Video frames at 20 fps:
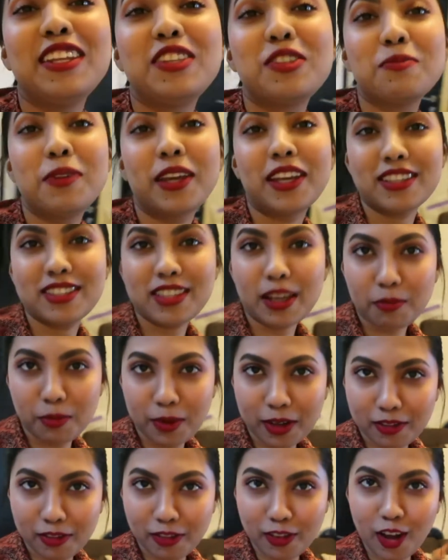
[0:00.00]
need to make a
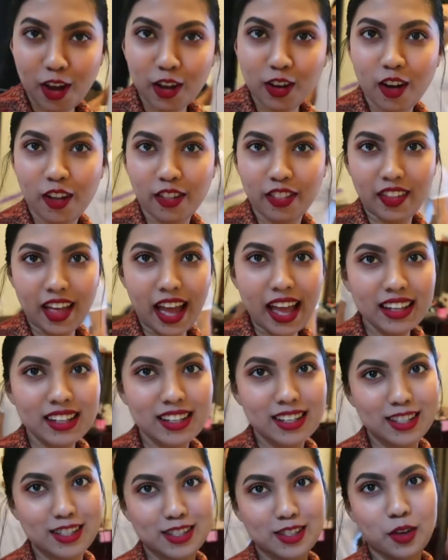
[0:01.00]
separate vlog on that,
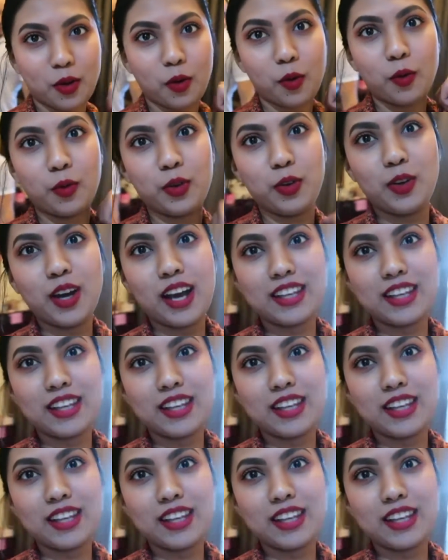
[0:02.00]
so you